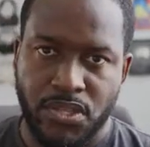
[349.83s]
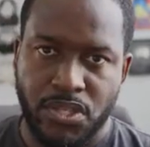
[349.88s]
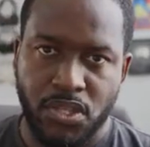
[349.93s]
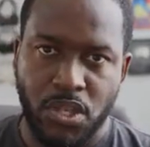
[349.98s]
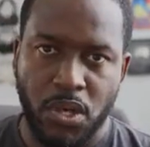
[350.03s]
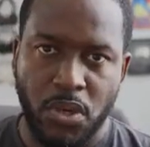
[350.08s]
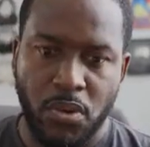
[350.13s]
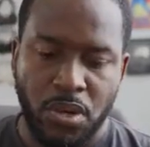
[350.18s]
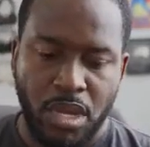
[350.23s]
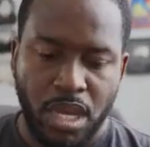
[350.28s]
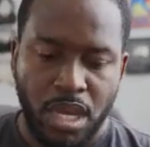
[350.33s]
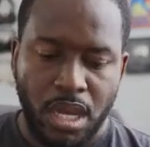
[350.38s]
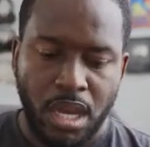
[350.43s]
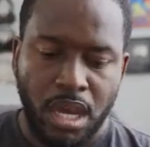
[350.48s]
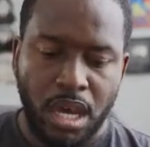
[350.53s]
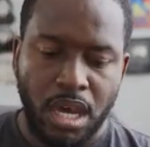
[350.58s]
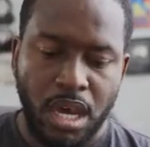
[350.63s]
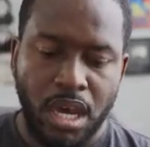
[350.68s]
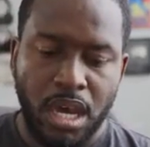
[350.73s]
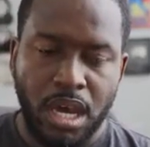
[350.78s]
So
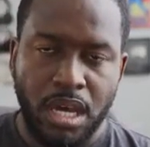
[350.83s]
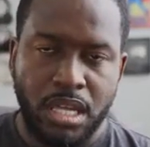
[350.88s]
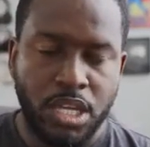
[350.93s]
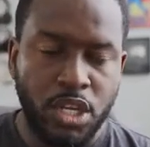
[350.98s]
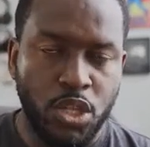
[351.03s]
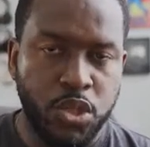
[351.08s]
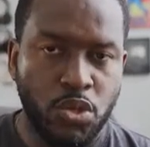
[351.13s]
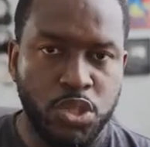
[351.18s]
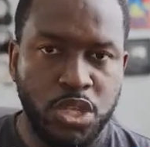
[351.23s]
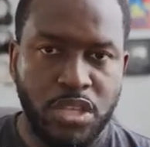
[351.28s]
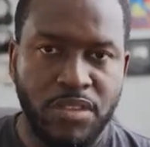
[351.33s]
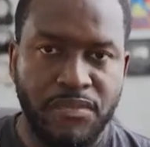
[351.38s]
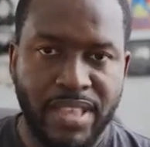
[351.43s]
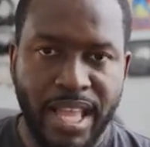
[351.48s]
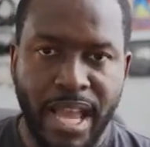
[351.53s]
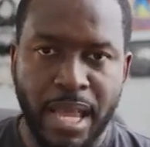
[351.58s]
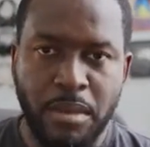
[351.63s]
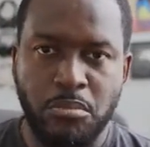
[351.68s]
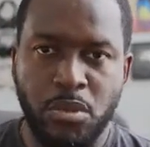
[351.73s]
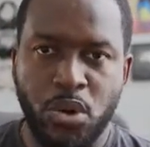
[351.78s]
uh, inclusion of
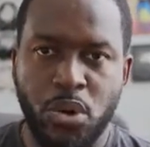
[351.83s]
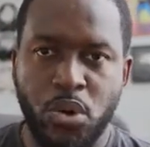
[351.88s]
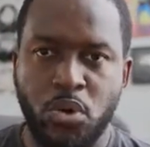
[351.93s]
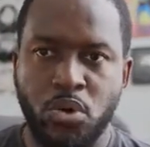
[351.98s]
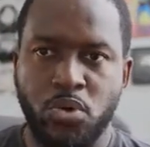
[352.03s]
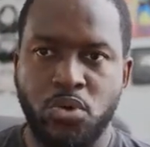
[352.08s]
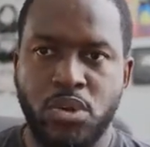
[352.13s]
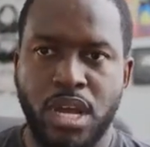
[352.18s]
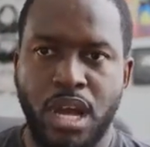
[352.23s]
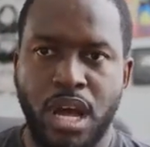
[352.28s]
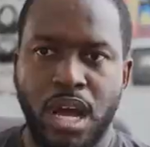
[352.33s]
night mode,